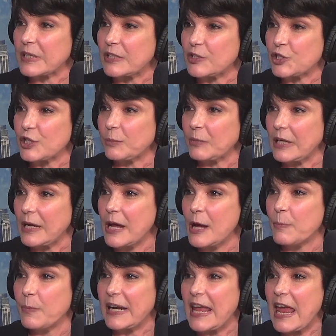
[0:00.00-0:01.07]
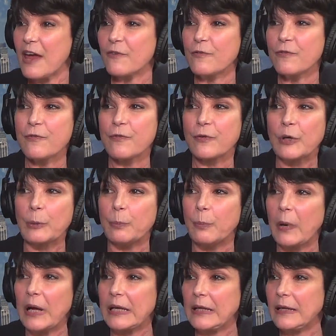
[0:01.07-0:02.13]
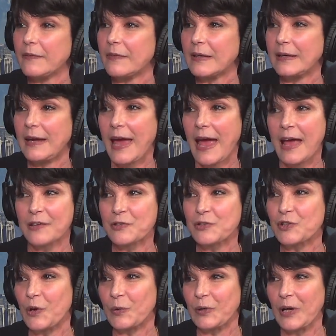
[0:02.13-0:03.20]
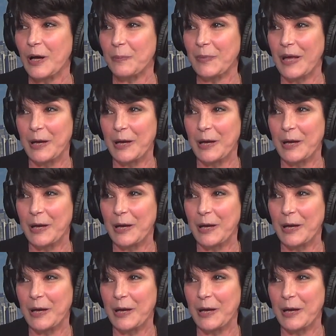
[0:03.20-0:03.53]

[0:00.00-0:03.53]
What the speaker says: and Jimmy, but everybody in the cast showed up,